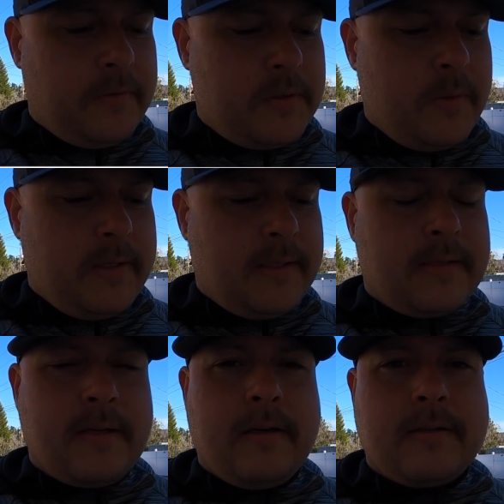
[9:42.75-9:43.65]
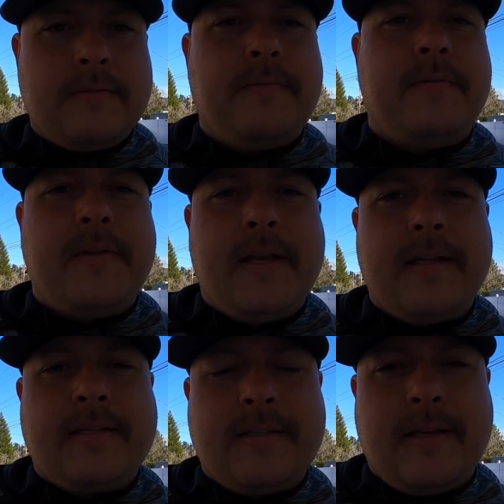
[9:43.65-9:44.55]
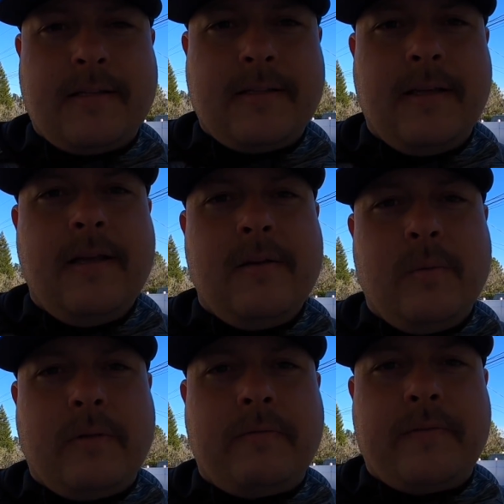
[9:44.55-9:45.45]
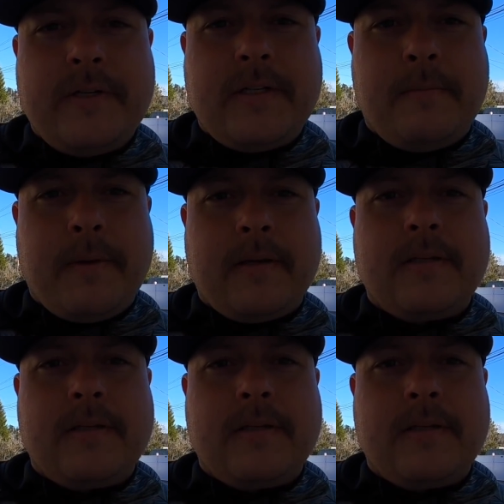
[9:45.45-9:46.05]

for $26.59 with free shipping.